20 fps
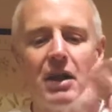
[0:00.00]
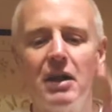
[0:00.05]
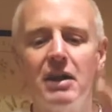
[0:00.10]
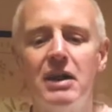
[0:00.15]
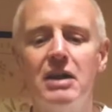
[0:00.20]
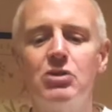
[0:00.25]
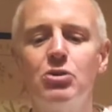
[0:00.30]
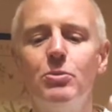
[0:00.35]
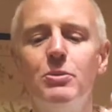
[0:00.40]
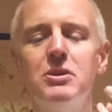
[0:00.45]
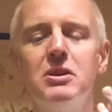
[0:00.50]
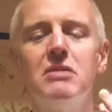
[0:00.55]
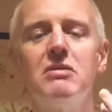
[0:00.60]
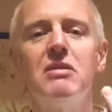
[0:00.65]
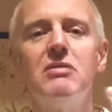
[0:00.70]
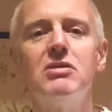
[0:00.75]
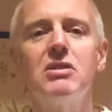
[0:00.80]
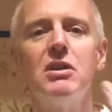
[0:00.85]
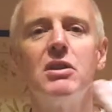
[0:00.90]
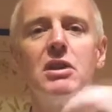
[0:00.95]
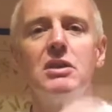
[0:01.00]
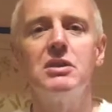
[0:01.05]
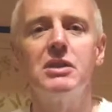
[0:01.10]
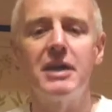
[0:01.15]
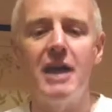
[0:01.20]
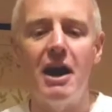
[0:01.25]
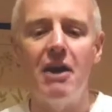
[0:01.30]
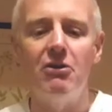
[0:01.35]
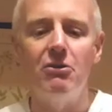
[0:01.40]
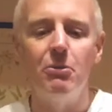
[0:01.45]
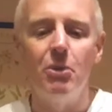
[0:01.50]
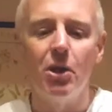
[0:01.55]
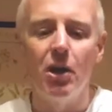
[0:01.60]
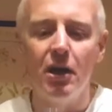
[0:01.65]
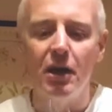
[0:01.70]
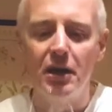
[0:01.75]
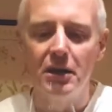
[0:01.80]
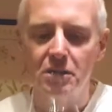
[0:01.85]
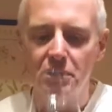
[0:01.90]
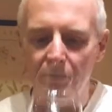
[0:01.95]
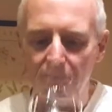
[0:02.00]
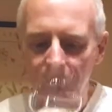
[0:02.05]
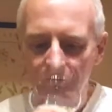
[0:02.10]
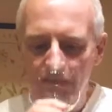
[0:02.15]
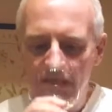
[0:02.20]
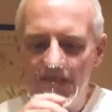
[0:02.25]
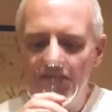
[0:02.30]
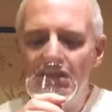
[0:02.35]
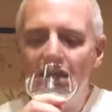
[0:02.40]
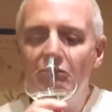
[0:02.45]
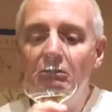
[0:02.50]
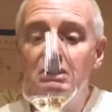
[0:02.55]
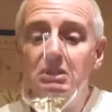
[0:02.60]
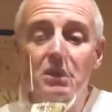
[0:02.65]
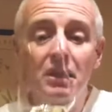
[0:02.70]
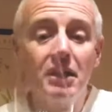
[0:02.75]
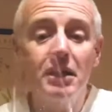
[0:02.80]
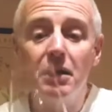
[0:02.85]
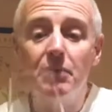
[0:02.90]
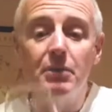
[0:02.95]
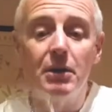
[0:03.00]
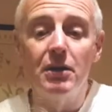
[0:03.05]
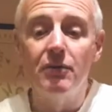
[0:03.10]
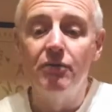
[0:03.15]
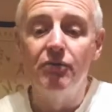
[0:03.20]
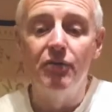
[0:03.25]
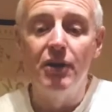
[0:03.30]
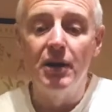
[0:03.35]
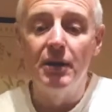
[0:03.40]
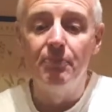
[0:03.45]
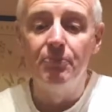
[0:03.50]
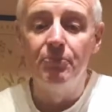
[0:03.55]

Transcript: There's almost as if something's caramelised. There is a little bit of